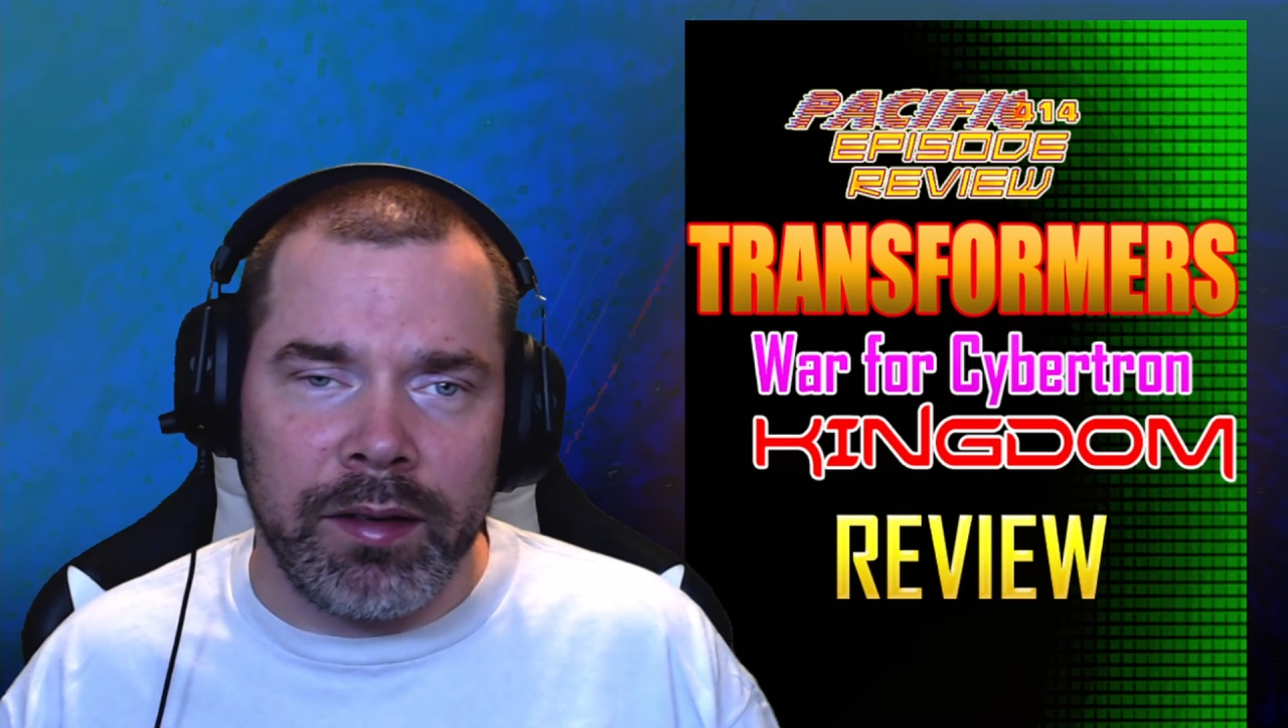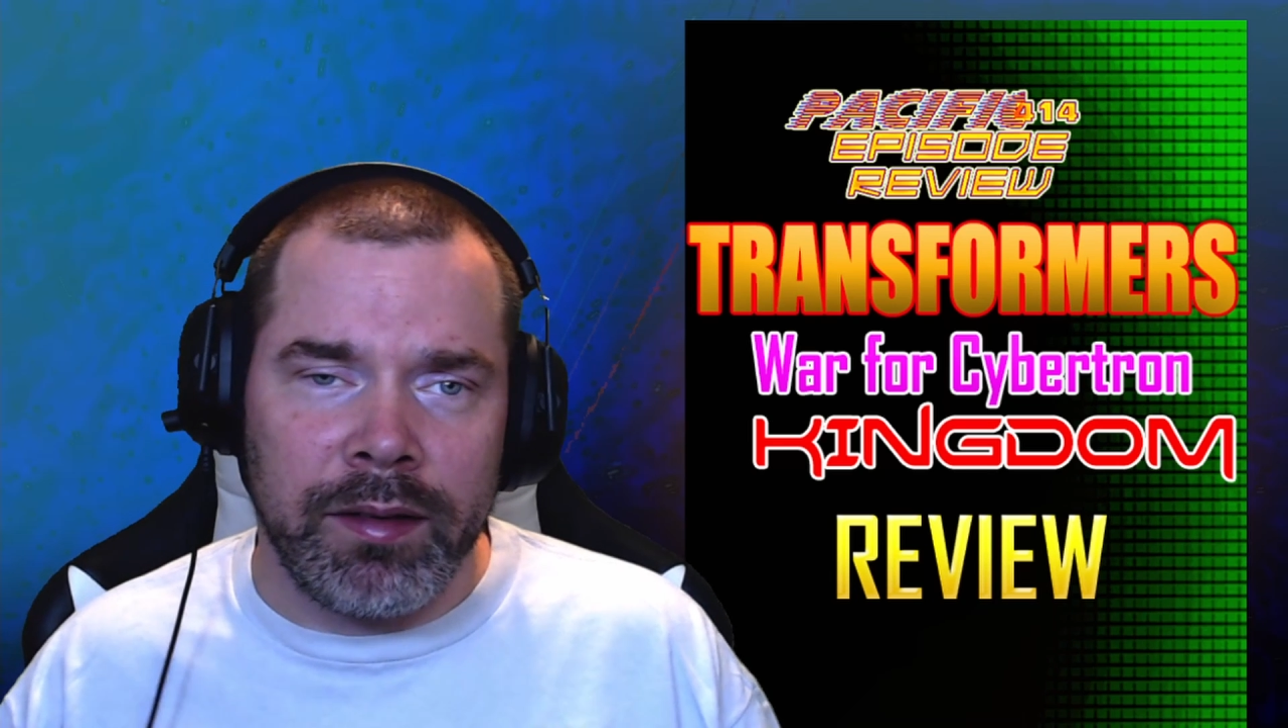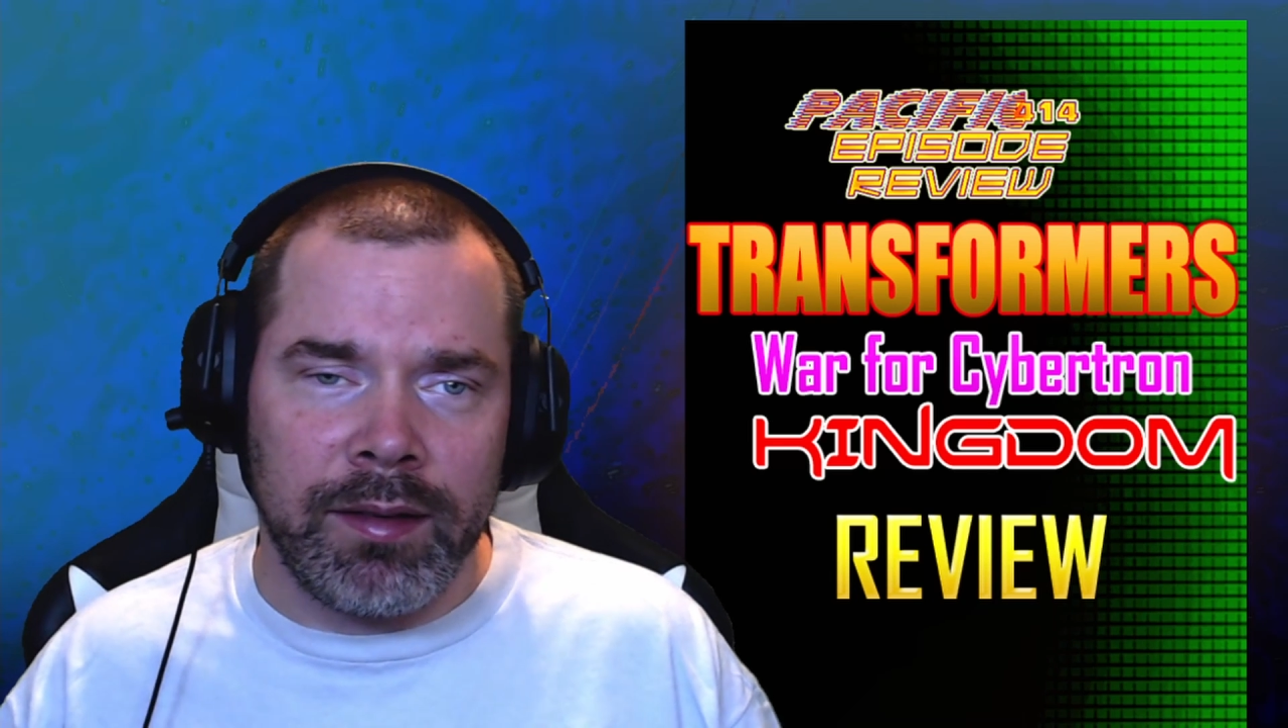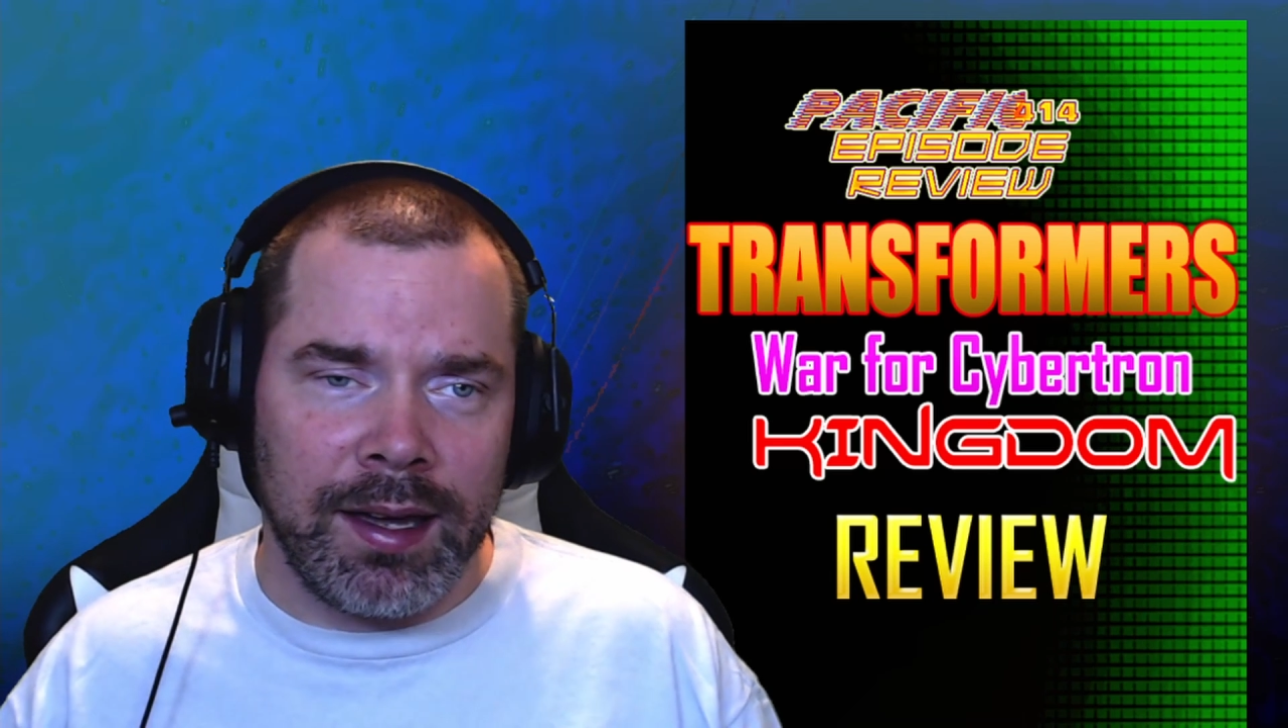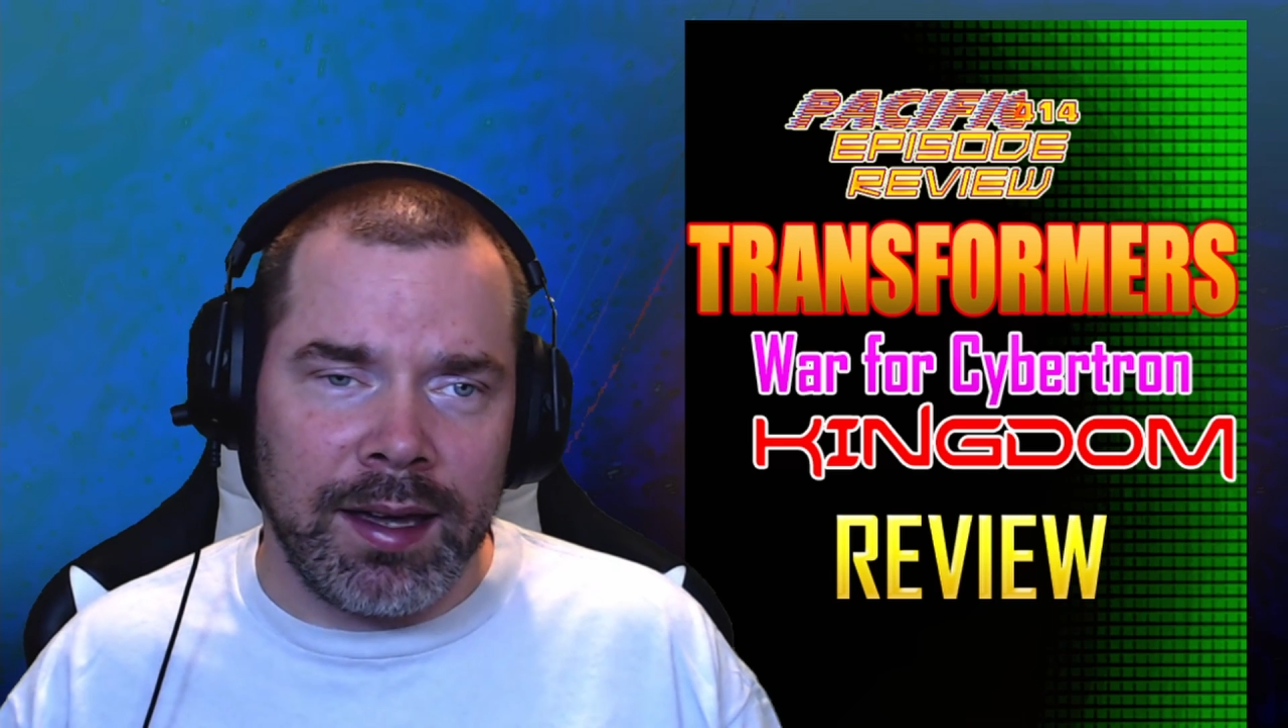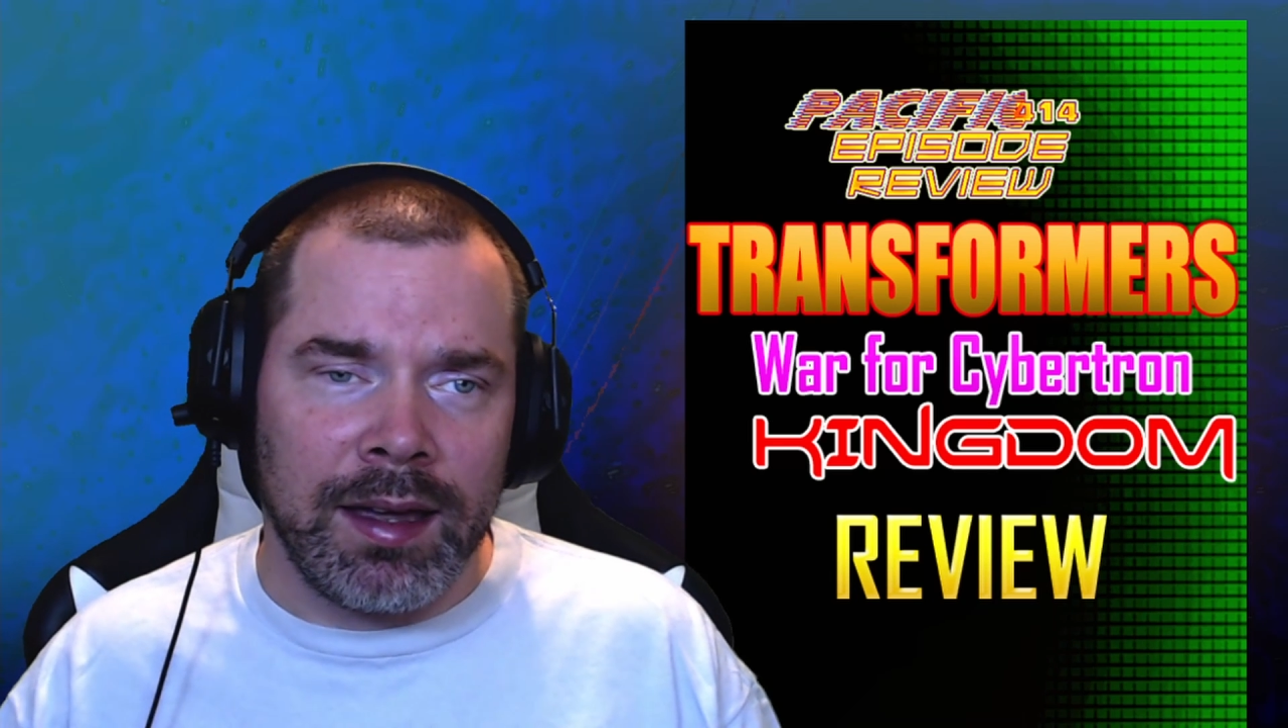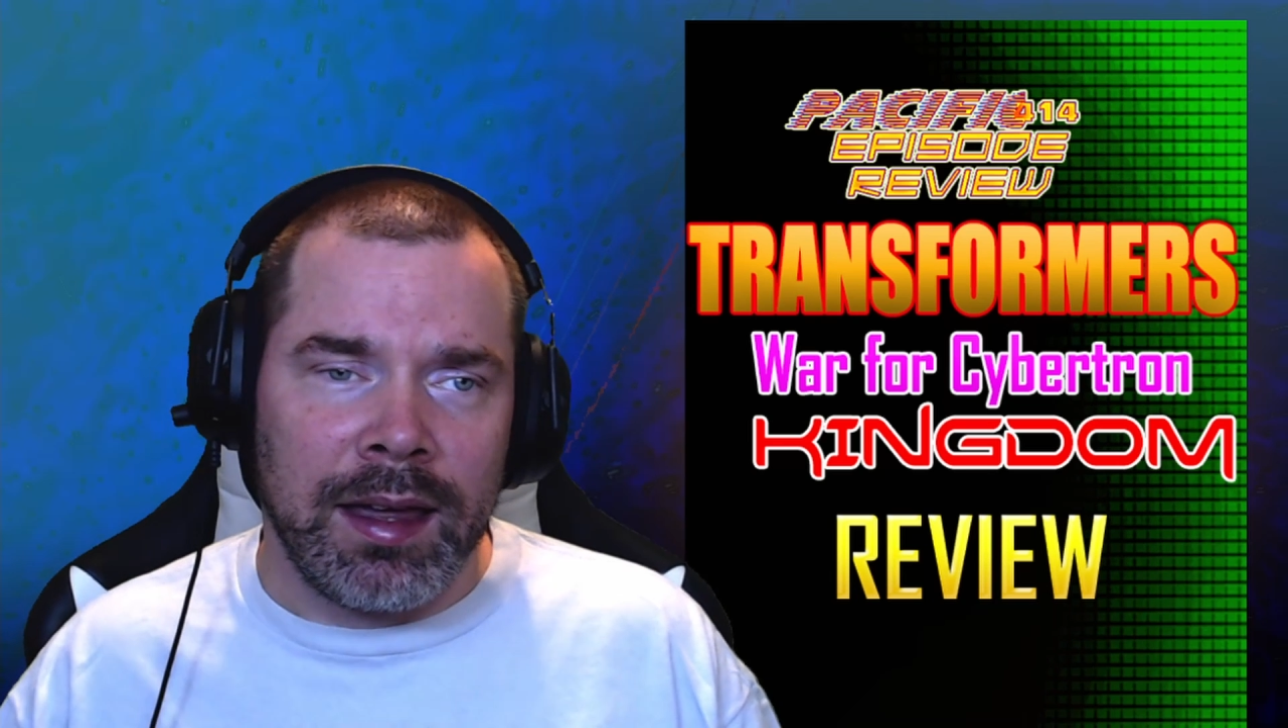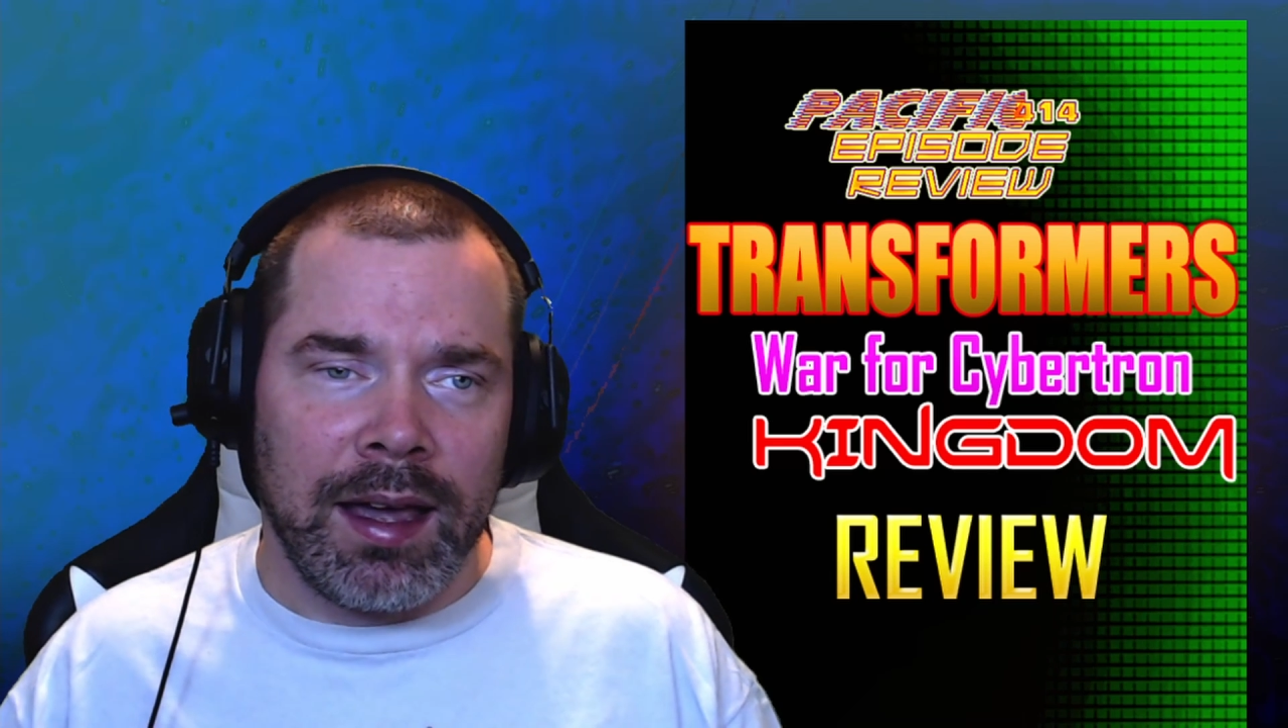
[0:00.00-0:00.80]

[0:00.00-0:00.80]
to see,